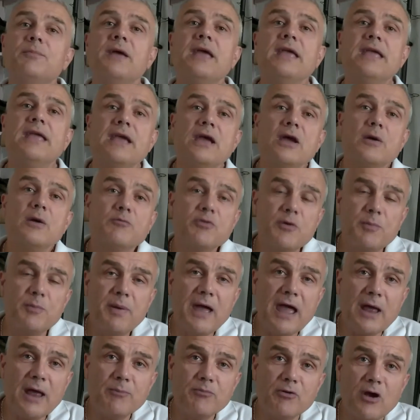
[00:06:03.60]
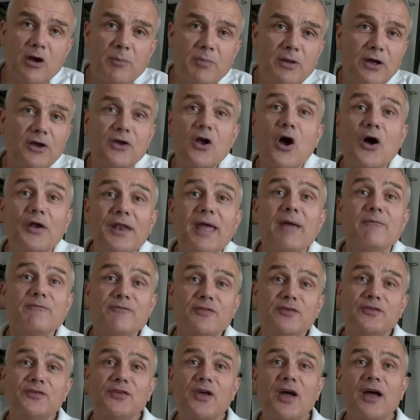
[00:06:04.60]
to be prepared properly. I can't
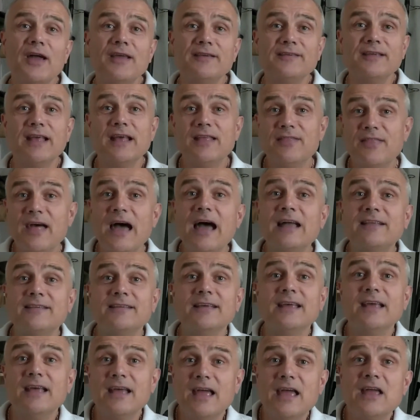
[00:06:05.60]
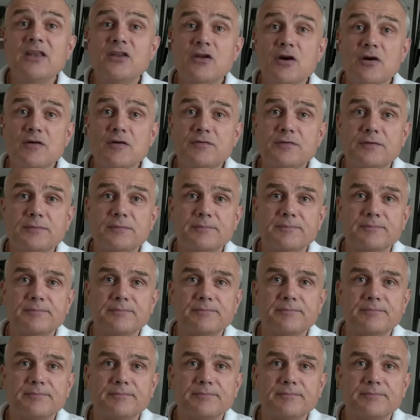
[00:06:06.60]
emphasize that enough.